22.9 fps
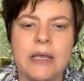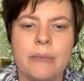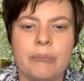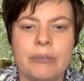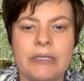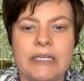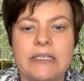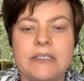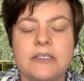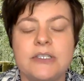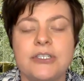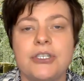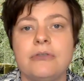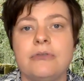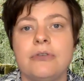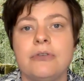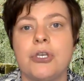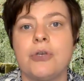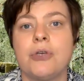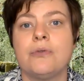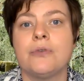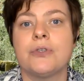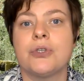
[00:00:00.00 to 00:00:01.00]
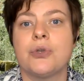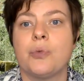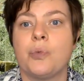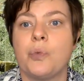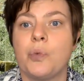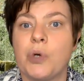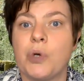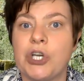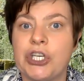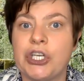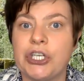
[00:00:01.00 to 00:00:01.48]
Please do use the
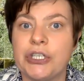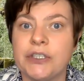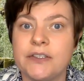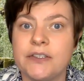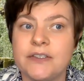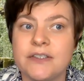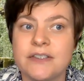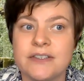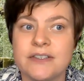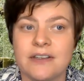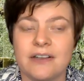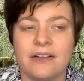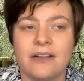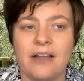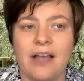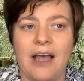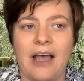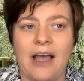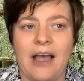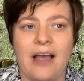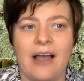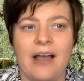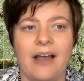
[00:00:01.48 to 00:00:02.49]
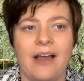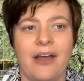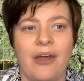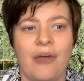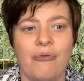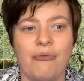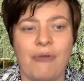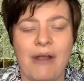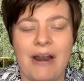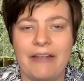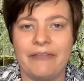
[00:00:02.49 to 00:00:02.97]
words that
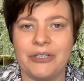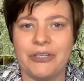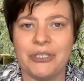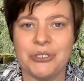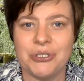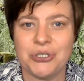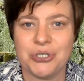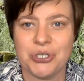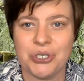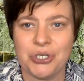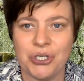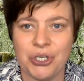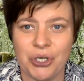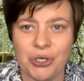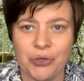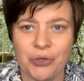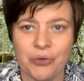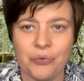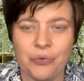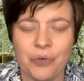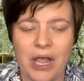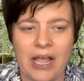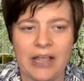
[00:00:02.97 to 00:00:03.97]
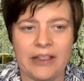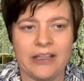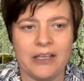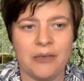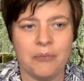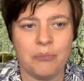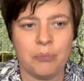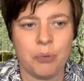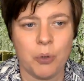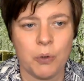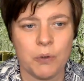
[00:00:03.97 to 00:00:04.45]
are relevant to you, and the
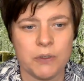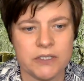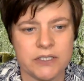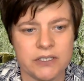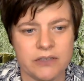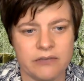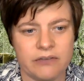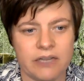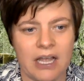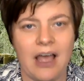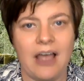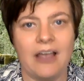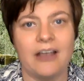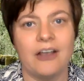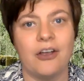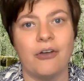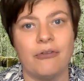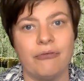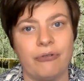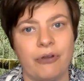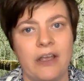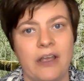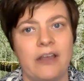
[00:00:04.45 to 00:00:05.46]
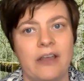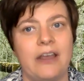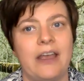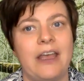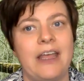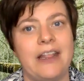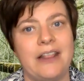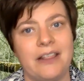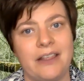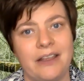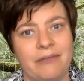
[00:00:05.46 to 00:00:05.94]
importance of that I cover
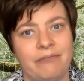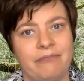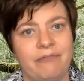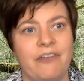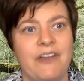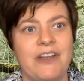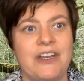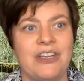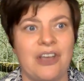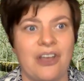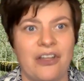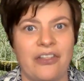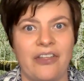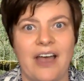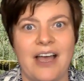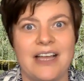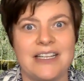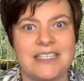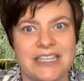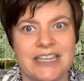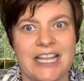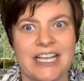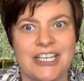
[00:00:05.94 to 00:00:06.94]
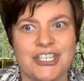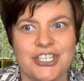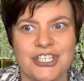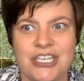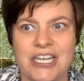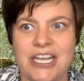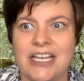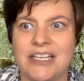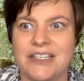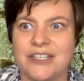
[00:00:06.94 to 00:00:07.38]
in the video that I did last year.